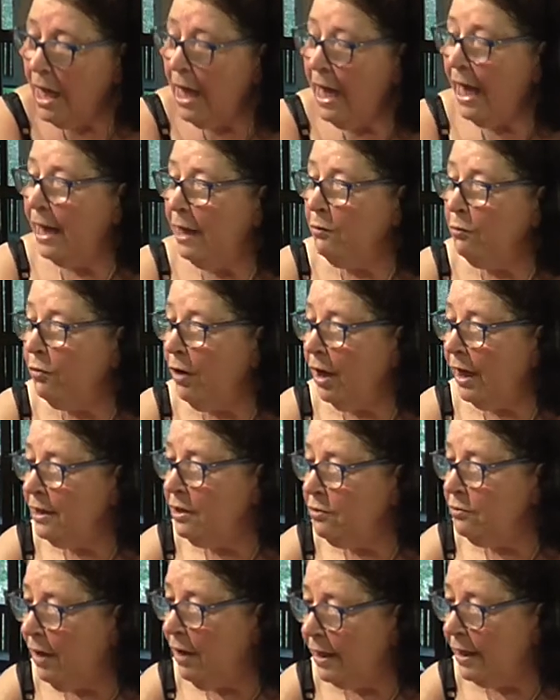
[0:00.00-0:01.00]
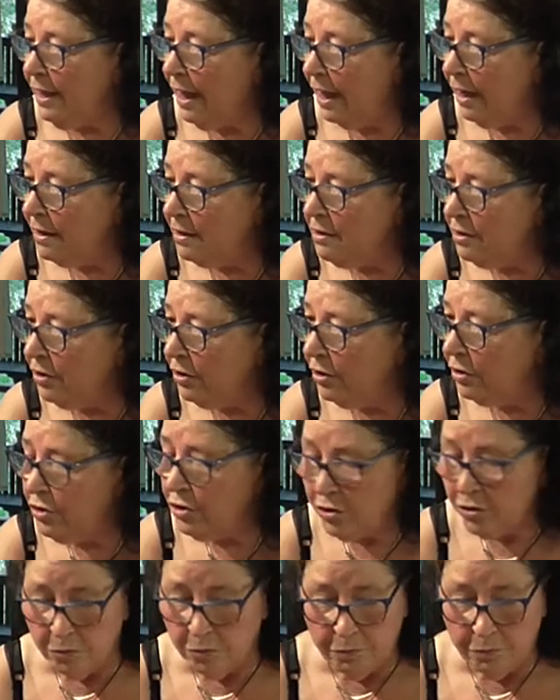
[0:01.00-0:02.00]
And why do I ask her
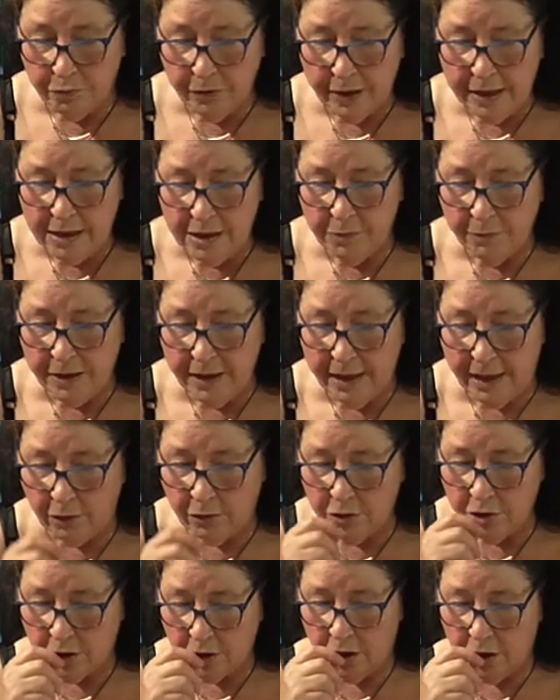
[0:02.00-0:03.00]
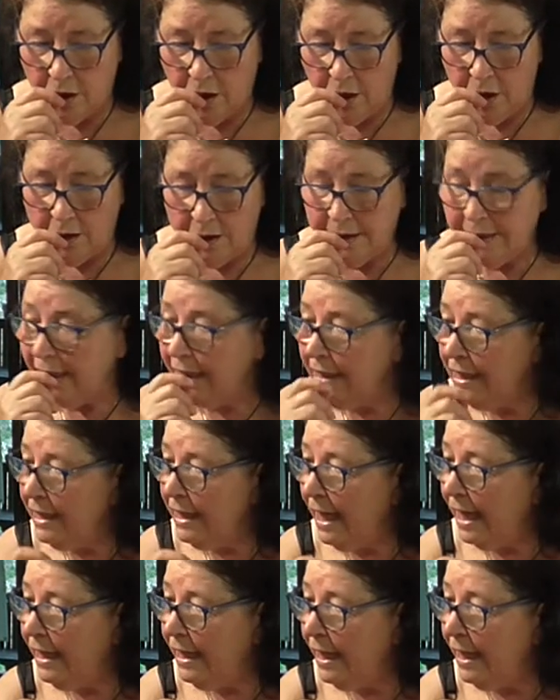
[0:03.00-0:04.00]
to breathe without taking
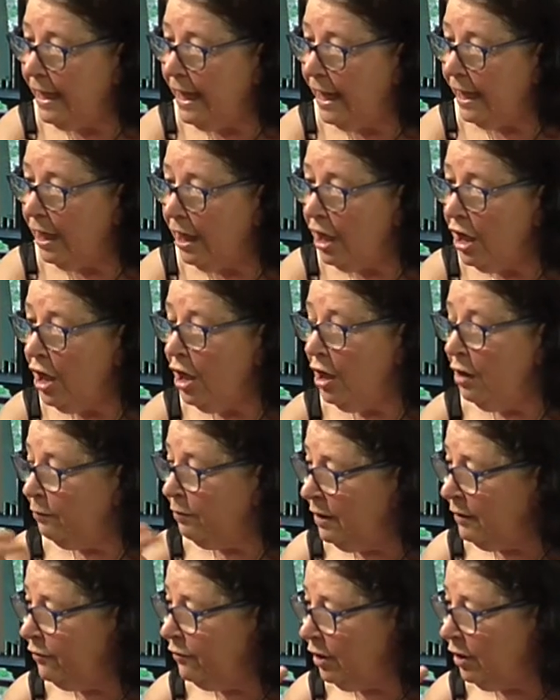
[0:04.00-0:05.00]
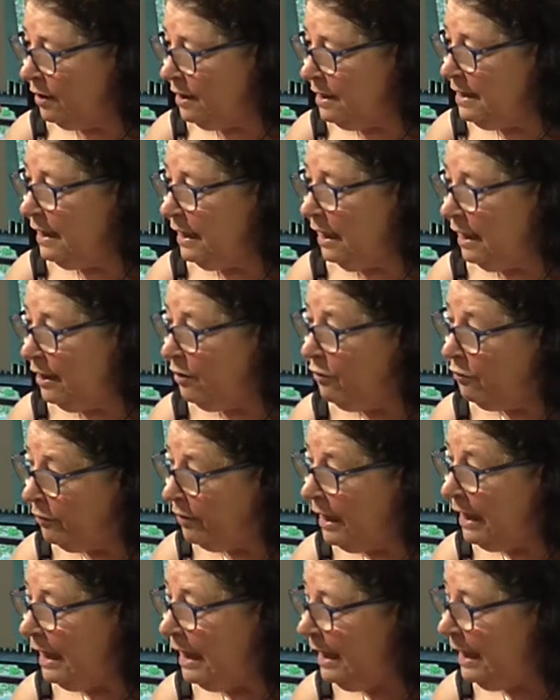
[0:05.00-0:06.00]
any air? We've got nearly
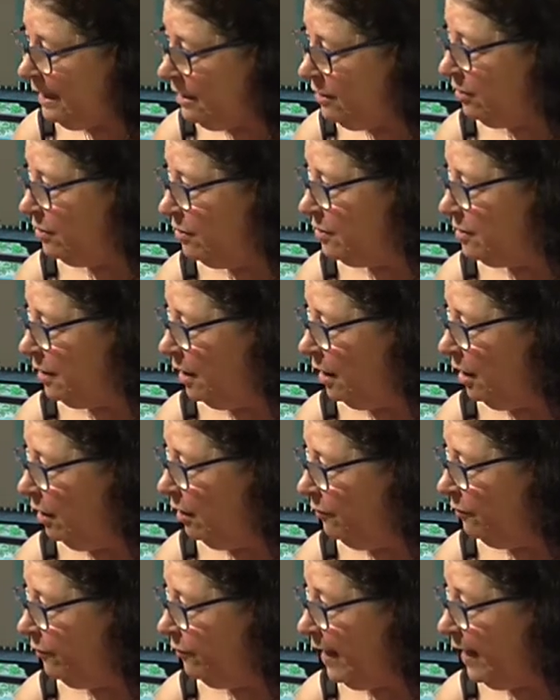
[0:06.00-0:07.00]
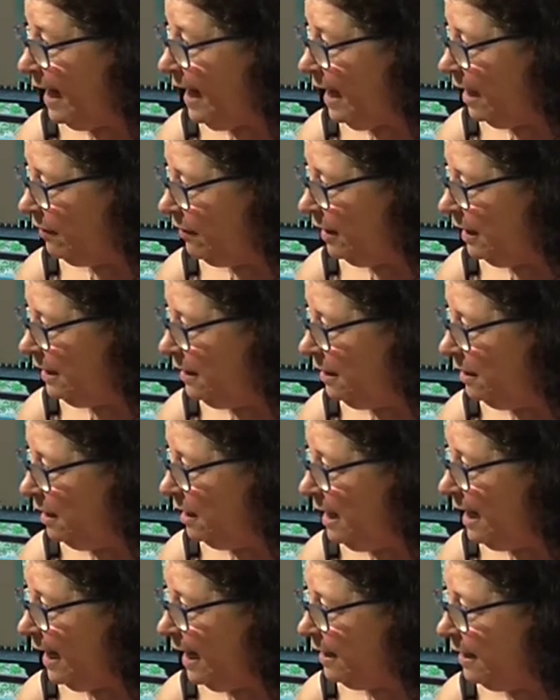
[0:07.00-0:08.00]
3 liters of air in the
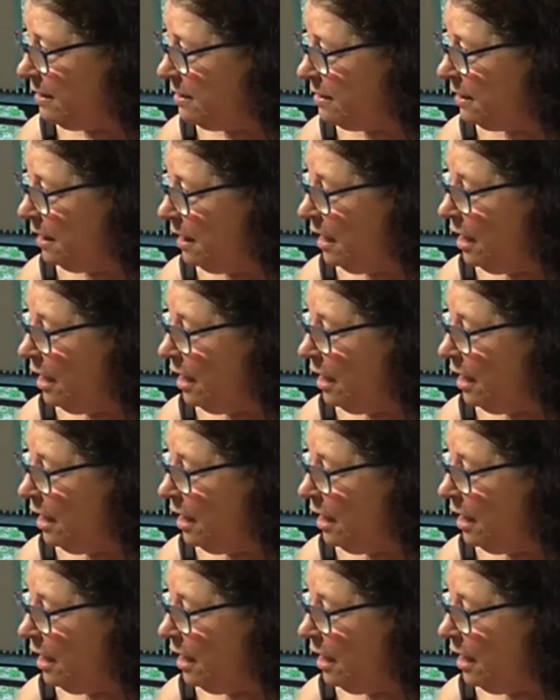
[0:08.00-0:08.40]
lungs.